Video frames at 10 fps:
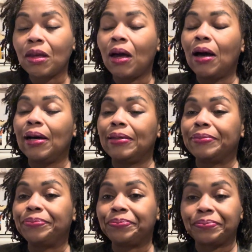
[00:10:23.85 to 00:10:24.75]

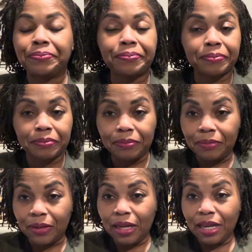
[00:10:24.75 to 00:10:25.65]
Um,
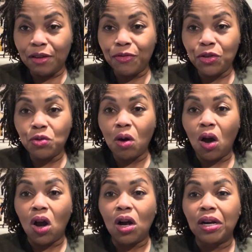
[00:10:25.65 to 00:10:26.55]
if you
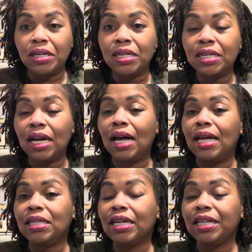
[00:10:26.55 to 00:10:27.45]
are
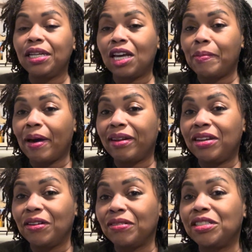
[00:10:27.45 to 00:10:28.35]
looking to come out
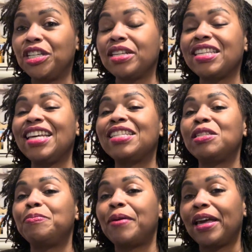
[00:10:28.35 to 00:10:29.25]
here, just
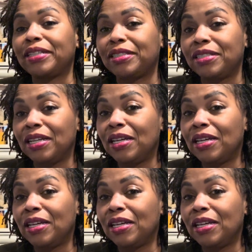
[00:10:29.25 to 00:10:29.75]
expect